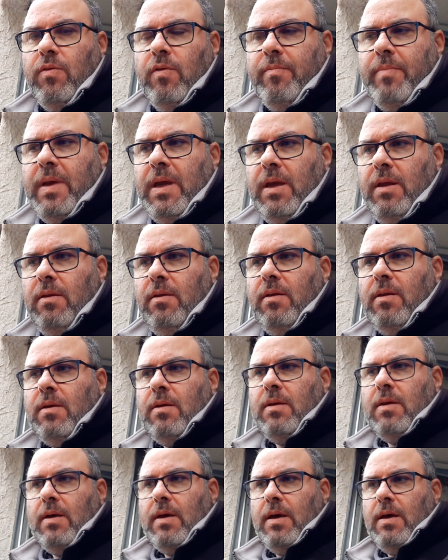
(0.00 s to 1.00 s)
We've been
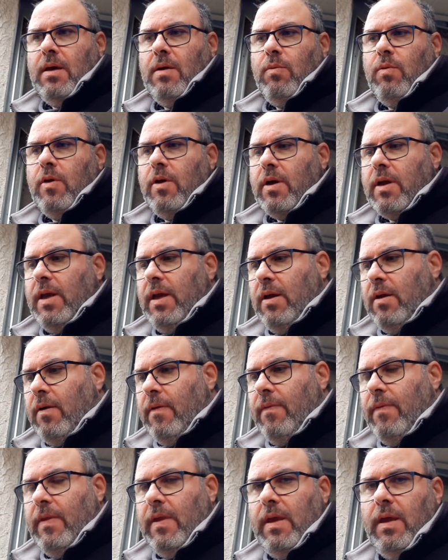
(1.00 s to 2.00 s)
working
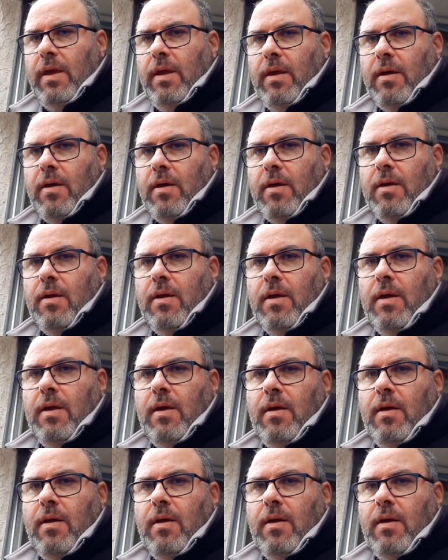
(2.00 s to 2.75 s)
on the